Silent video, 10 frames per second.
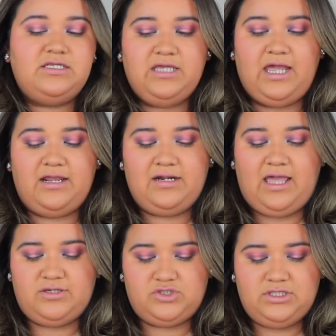to add
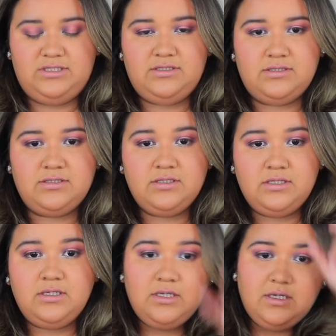lashes,
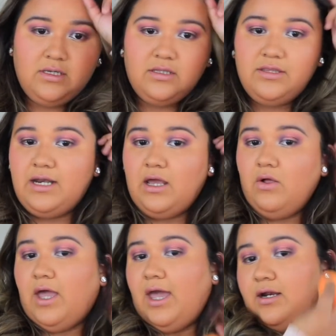then I'll
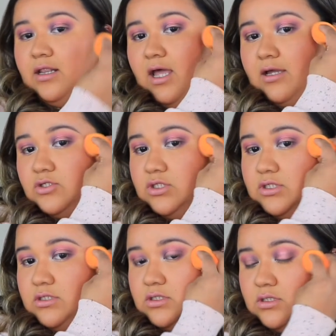add
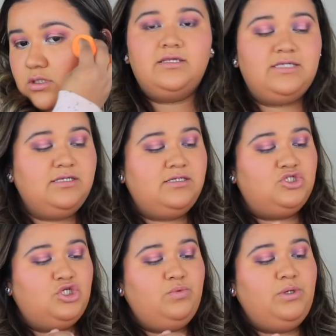lashes. Since
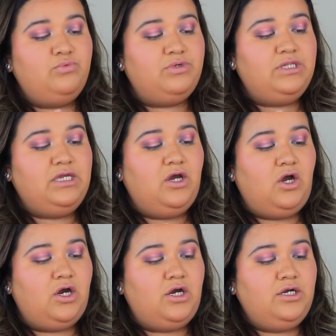she went really
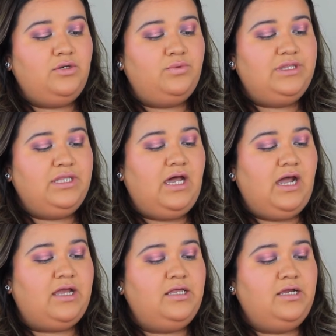hard with the
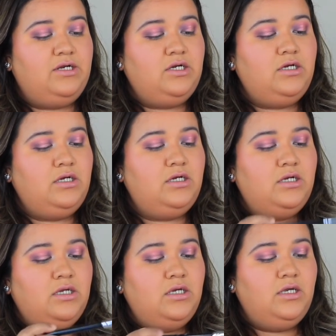highlighter,
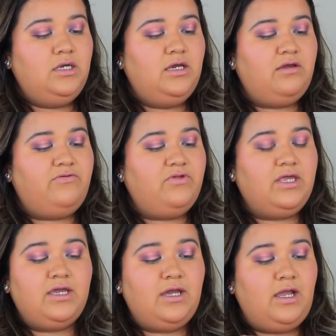I feel
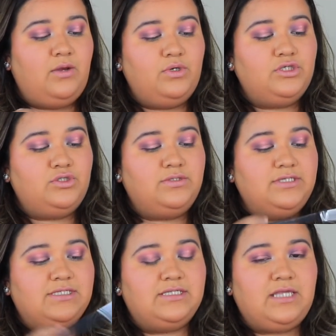like I wanna do
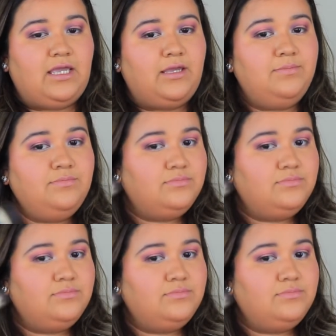the same.